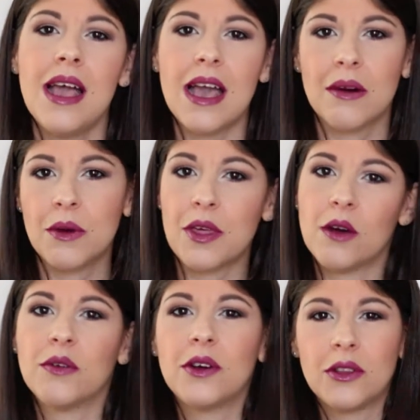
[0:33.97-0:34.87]
And
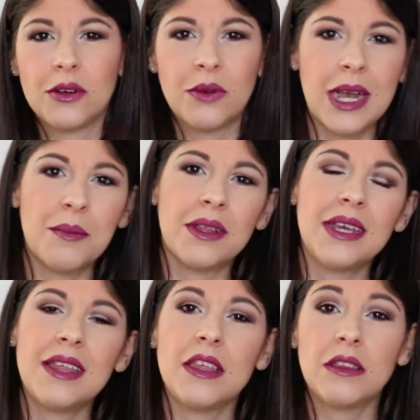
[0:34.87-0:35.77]
without further
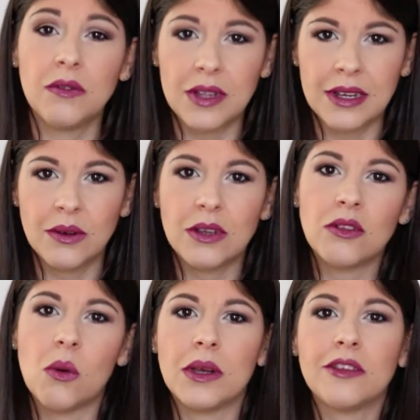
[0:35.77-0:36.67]
rambling, this video is
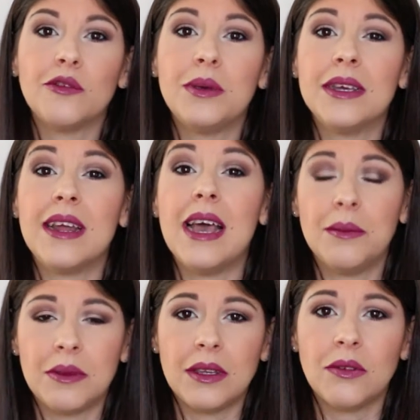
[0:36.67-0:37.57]
going to be an
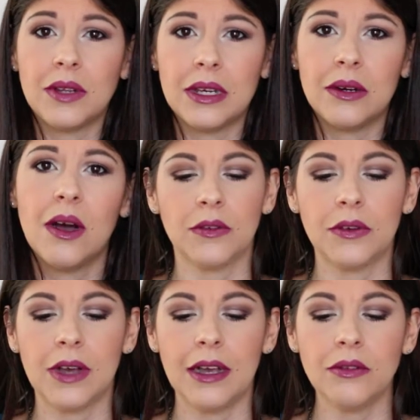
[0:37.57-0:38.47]
empties video. If you
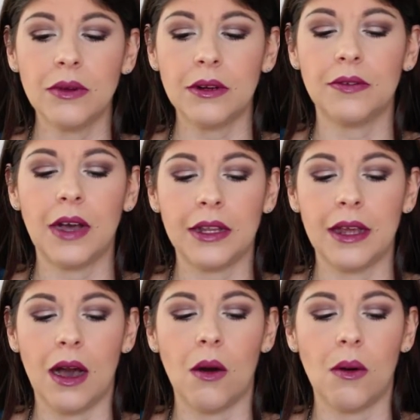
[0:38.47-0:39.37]
guys want to find
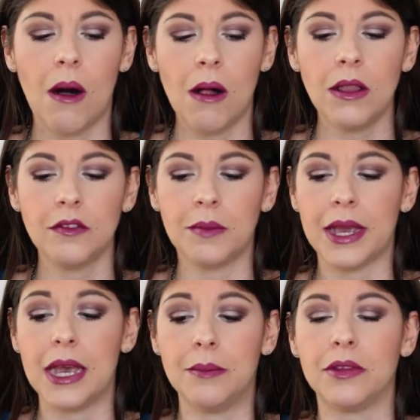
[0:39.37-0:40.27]
out all of my
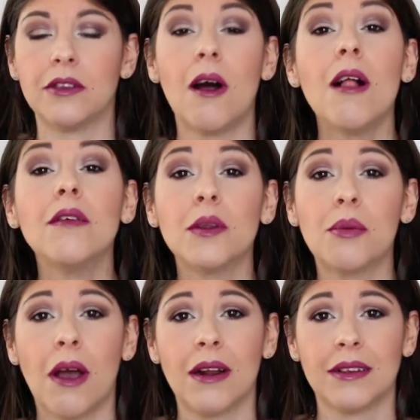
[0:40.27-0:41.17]
empties, all of the
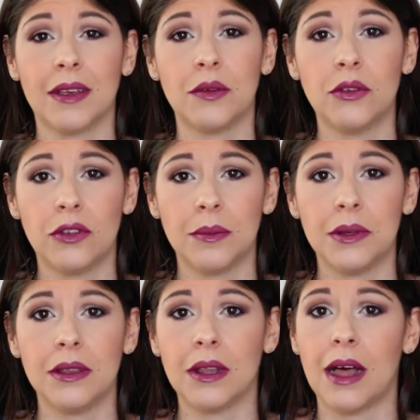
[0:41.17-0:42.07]
products I've used up
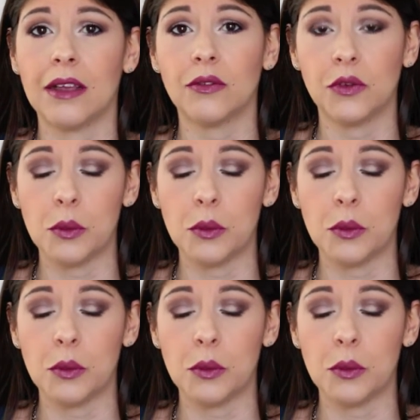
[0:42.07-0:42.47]
in the last few